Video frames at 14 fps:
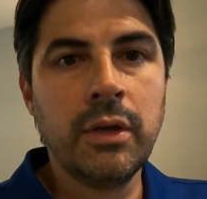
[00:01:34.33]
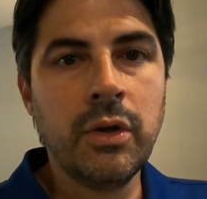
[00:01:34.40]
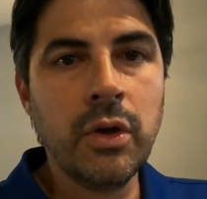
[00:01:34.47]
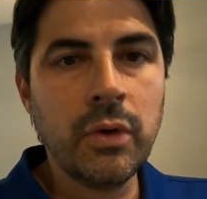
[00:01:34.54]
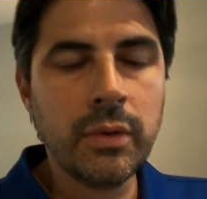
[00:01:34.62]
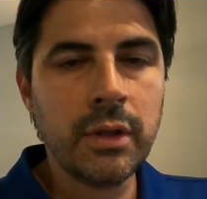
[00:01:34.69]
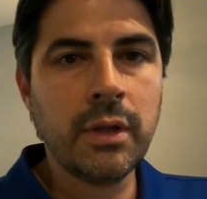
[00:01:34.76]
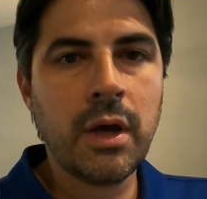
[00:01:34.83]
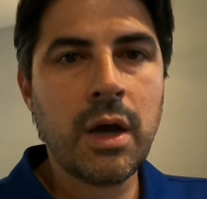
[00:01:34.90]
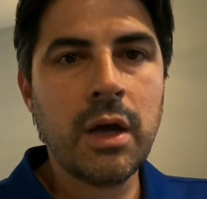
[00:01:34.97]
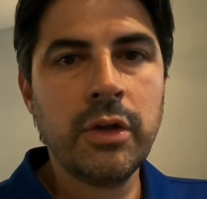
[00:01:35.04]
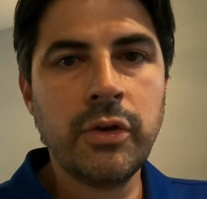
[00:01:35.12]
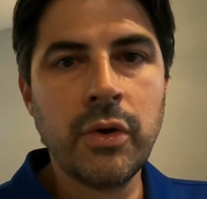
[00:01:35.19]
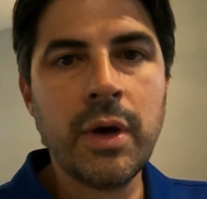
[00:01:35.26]
know the
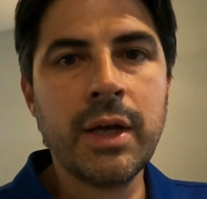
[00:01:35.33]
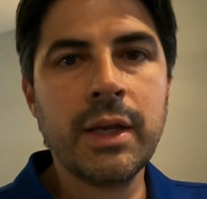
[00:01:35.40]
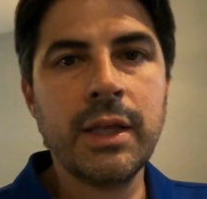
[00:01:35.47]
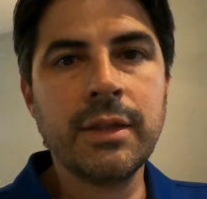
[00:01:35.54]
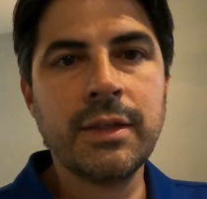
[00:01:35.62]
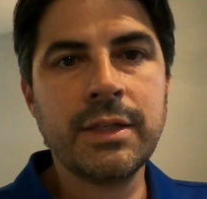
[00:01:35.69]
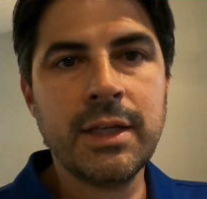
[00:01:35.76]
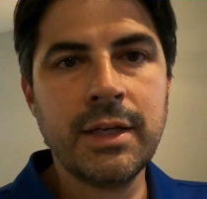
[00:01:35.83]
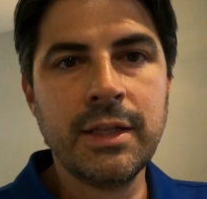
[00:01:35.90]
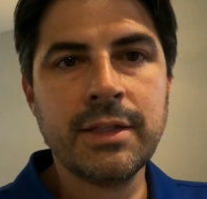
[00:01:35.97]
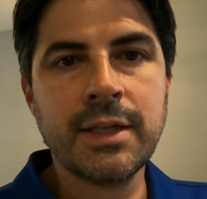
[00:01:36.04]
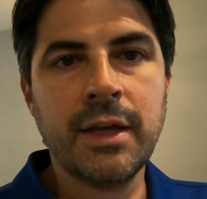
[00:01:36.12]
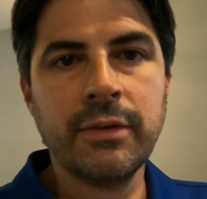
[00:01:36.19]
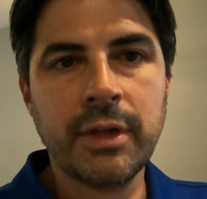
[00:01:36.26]
law, know how to get the
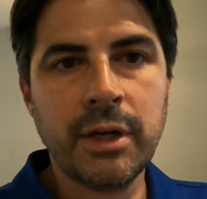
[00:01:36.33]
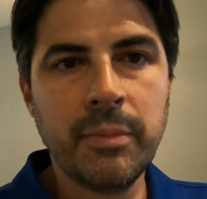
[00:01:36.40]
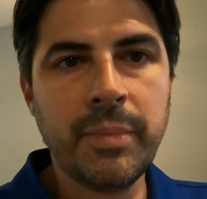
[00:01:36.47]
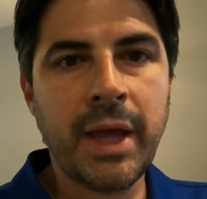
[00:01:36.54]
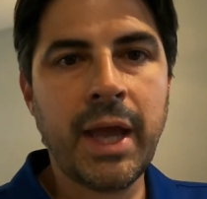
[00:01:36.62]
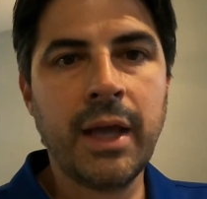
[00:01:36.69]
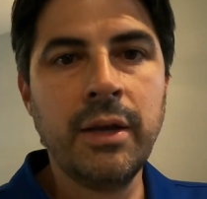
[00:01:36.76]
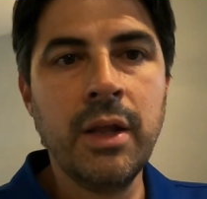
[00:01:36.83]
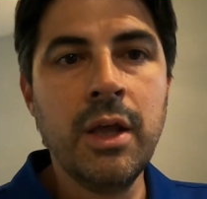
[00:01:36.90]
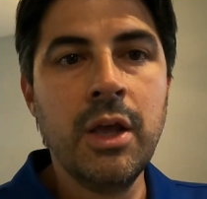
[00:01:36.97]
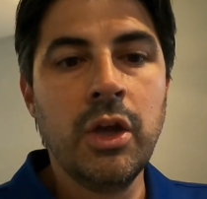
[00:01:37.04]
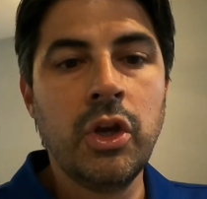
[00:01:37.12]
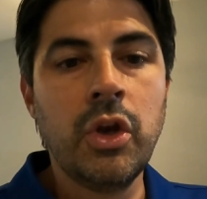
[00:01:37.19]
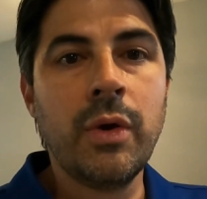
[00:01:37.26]
tenants out that are bad,
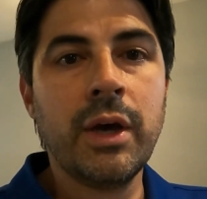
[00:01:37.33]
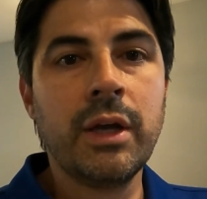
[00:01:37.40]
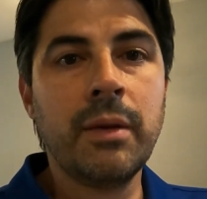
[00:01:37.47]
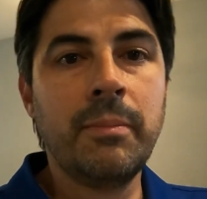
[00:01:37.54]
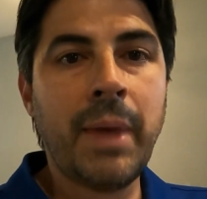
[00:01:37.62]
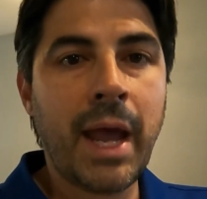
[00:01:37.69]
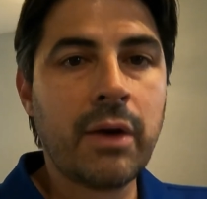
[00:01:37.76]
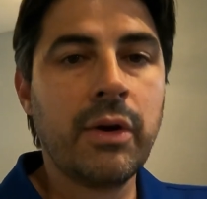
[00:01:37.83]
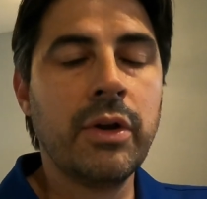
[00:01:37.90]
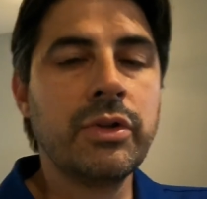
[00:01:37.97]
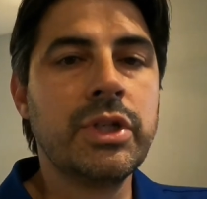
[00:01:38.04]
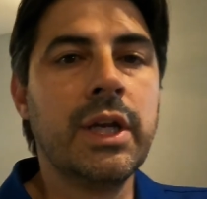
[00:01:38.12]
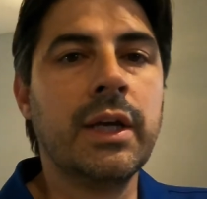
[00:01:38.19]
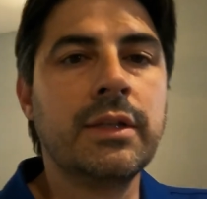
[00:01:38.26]
know how to
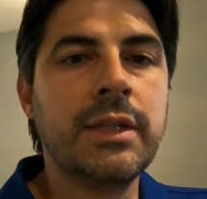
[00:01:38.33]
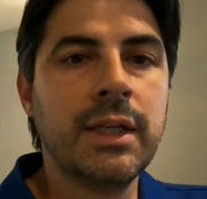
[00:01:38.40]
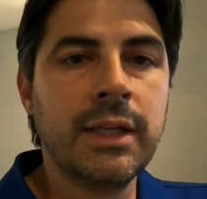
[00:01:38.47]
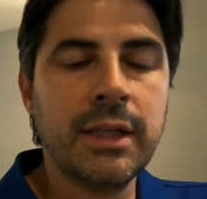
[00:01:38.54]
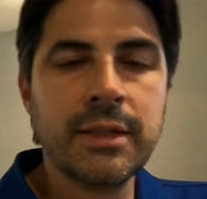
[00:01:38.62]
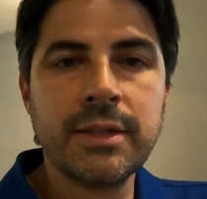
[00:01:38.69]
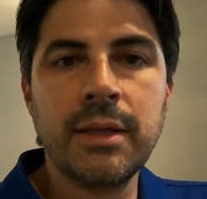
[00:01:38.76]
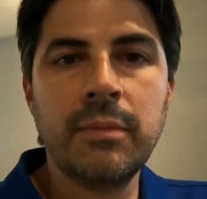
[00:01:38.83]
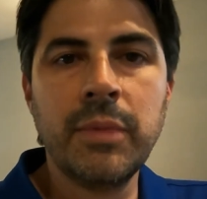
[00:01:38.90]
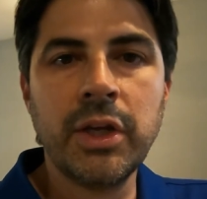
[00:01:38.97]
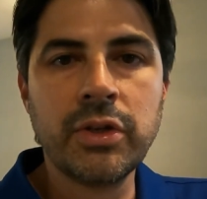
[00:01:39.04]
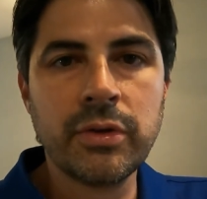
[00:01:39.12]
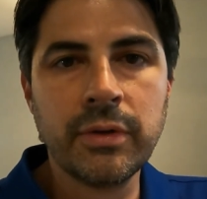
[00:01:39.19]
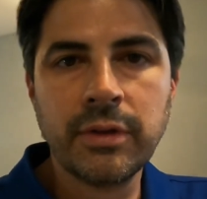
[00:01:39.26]
background check tenants and
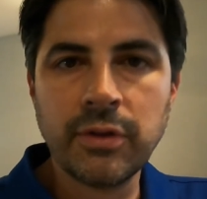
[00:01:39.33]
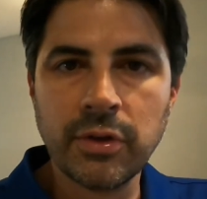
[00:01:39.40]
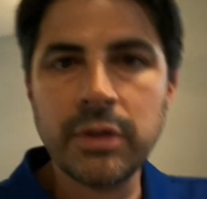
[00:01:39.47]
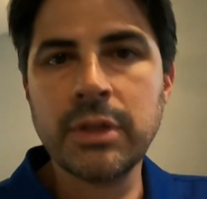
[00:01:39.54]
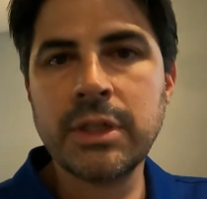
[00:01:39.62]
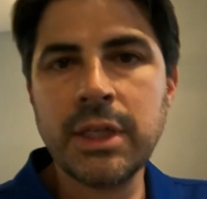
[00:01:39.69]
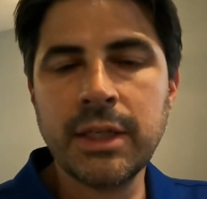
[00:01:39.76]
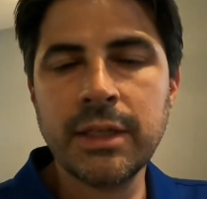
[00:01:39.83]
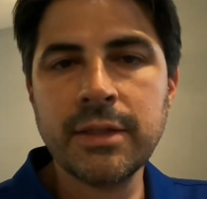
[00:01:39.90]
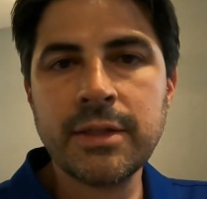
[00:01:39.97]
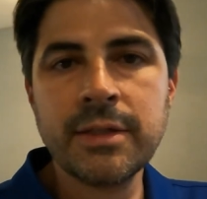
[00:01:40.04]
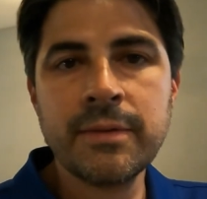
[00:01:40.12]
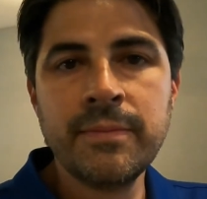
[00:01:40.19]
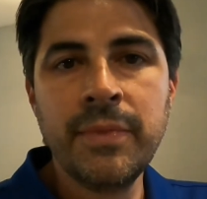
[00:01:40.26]
make sure that they're good
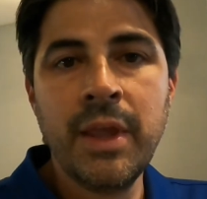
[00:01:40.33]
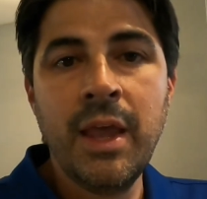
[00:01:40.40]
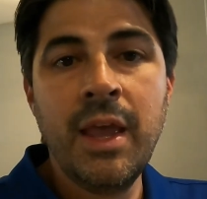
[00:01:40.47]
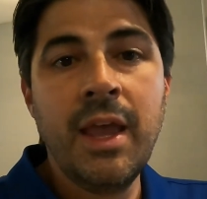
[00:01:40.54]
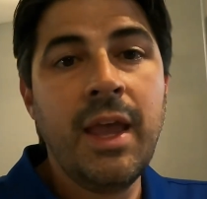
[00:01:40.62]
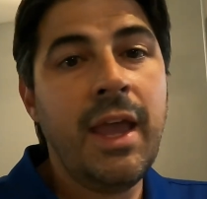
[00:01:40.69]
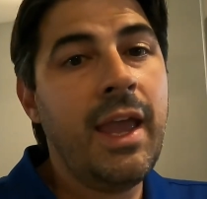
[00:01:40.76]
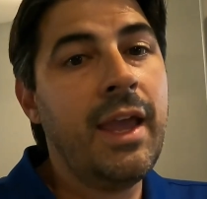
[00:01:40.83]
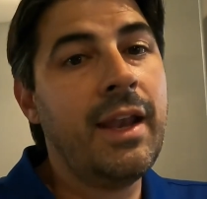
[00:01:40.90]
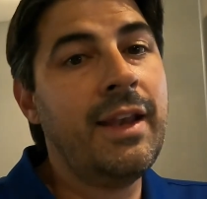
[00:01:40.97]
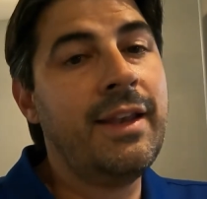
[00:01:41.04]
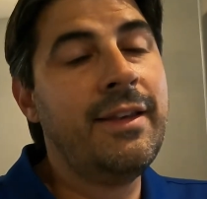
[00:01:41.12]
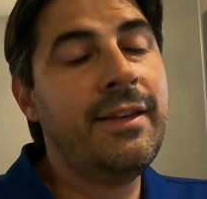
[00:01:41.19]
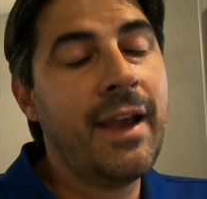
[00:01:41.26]
tenants.
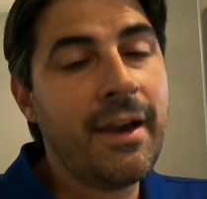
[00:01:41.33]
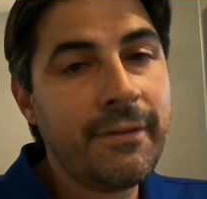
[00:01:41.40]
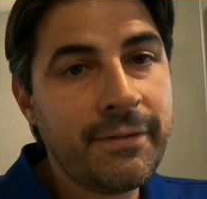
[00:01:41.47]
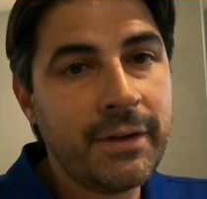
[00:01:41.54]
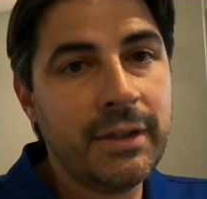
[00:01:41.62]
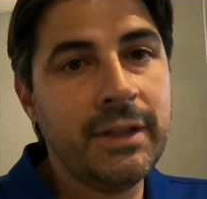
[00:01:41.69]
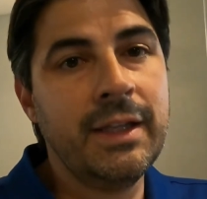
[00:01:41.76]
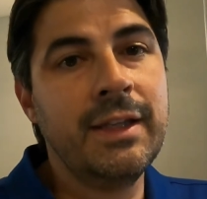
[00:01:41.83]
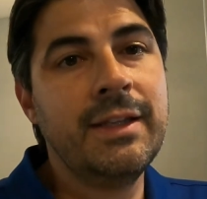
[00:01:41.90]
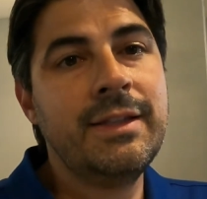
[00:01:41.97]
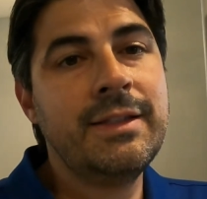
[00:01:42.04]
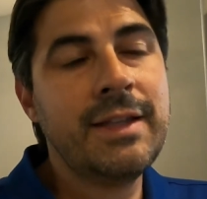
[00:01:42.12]
And definitely,